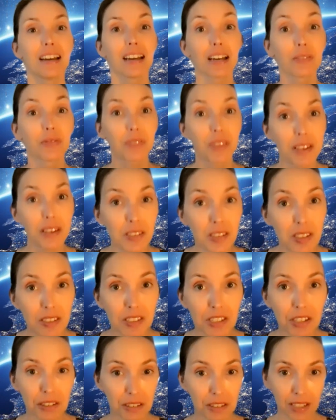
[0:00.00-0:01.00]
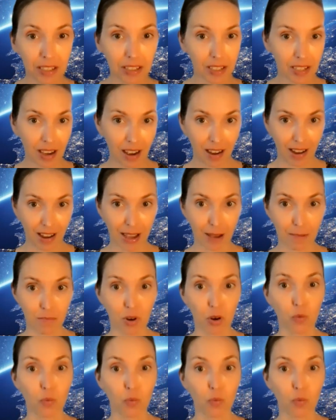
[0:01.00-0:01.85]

And this is during a time